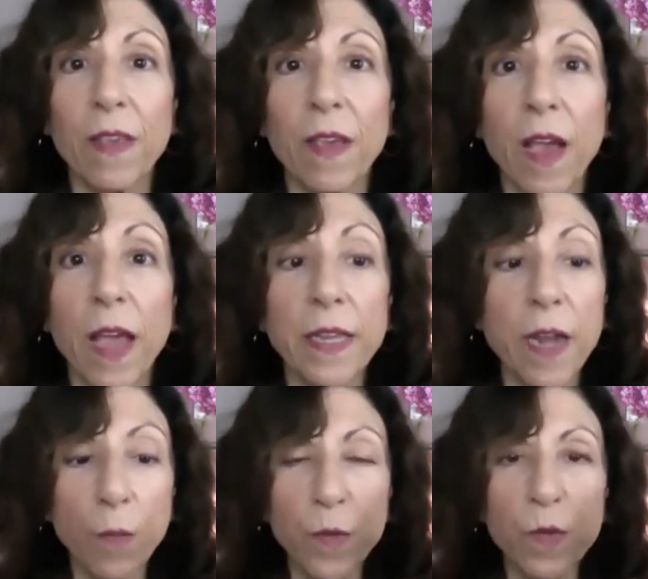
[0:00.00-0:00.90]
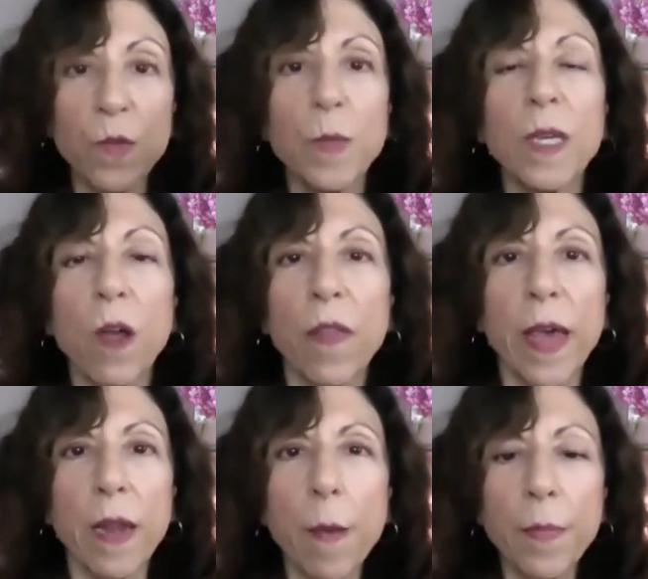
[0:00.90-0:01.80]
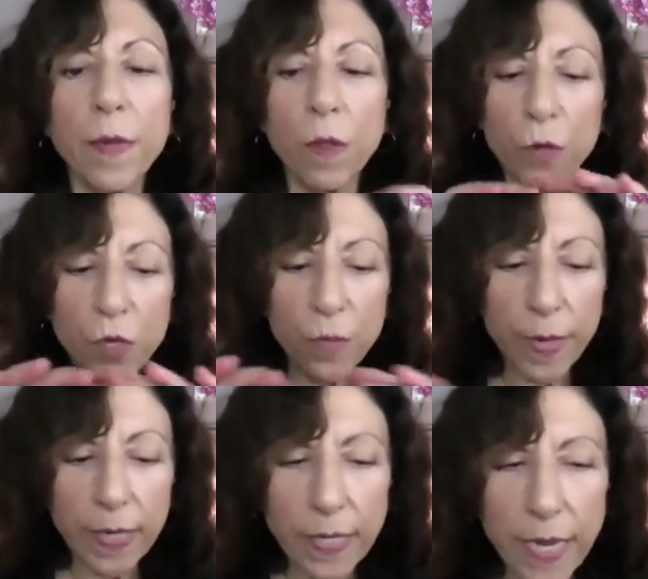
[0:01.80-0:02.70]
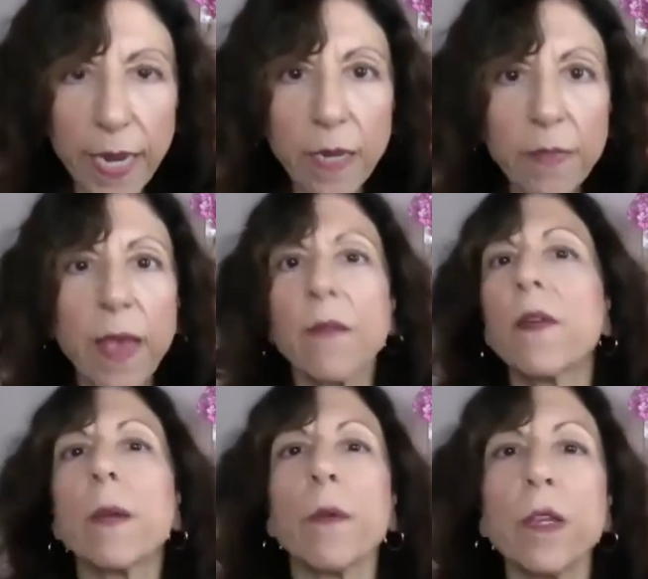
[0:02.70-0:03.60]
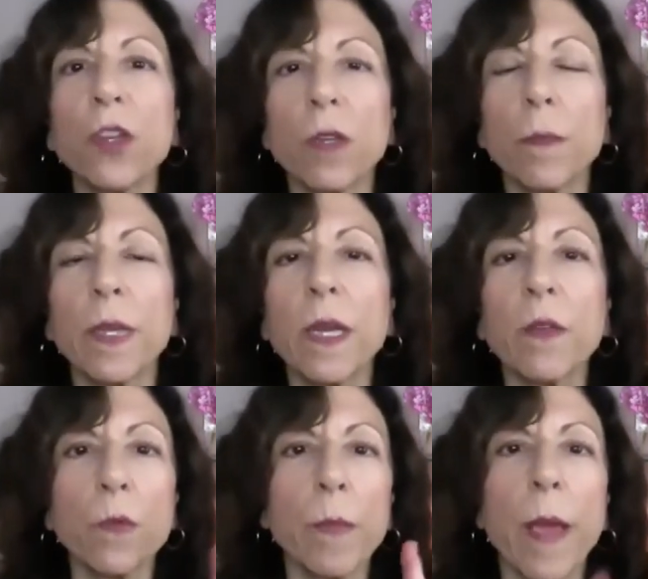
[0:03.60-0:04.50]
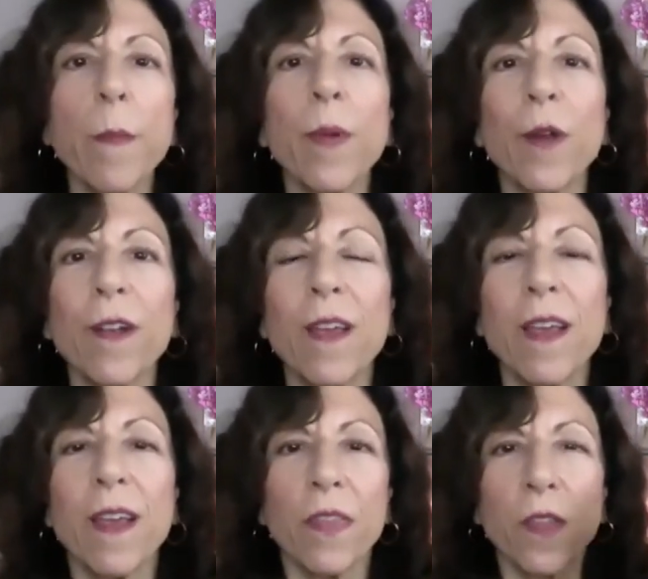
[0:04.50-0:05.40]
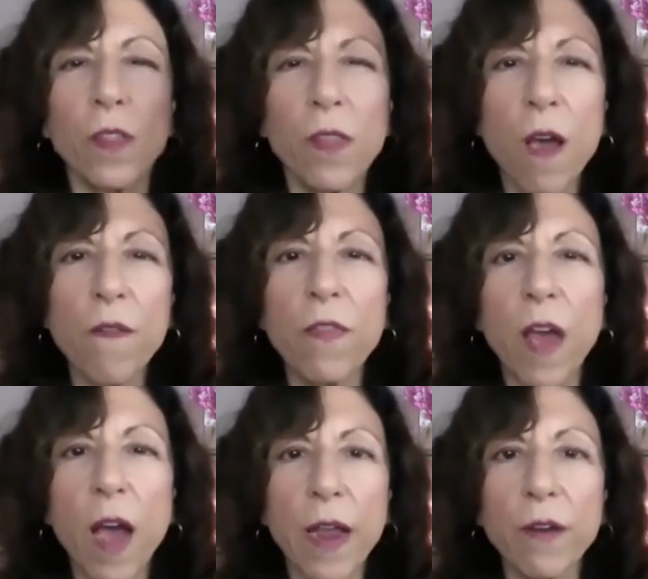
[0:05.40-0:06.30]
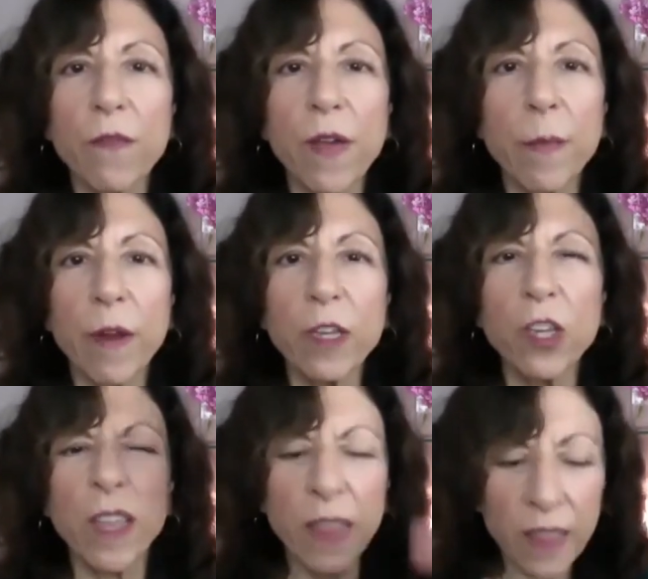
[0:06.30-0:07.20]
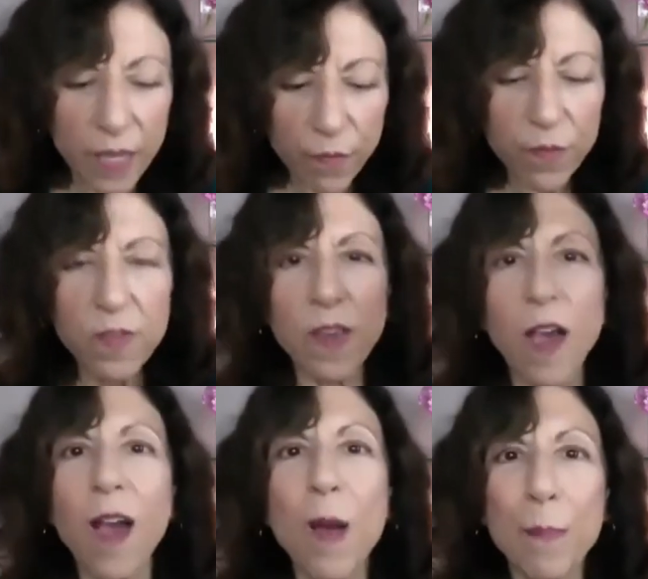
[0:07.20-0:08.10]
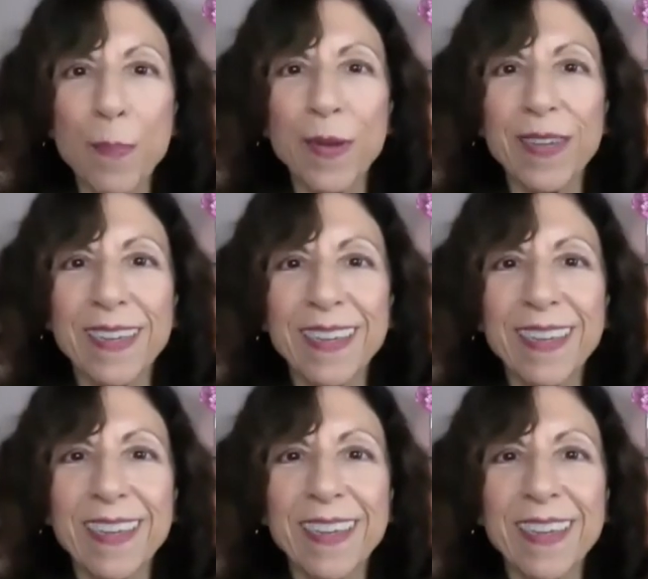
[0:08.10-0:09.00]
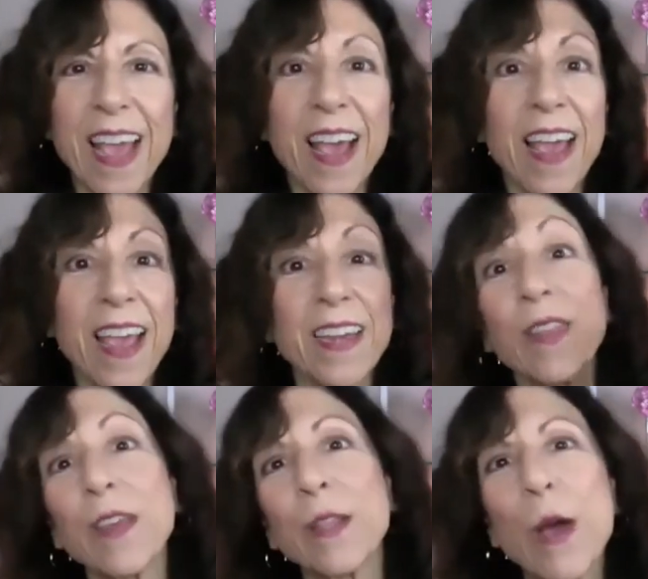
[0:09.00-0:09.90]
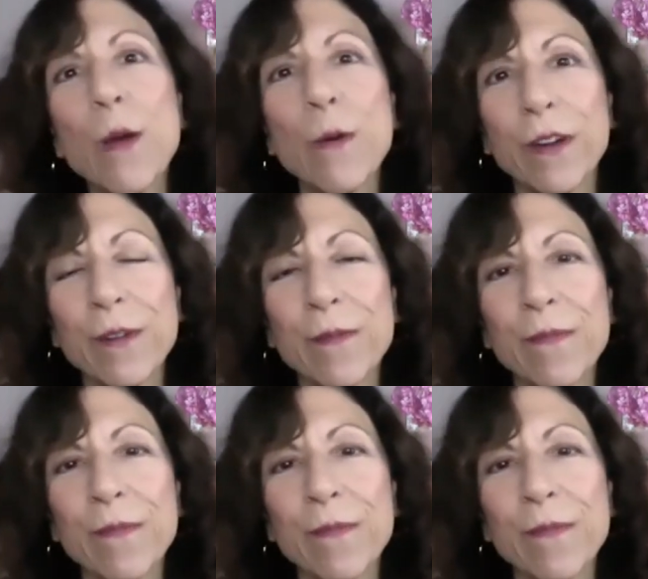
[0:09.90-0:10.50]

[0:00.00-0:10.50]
I can help you speed all that up and learn to maintain that vibration. Because remember, the love, the higher vibration lifts up anything lower.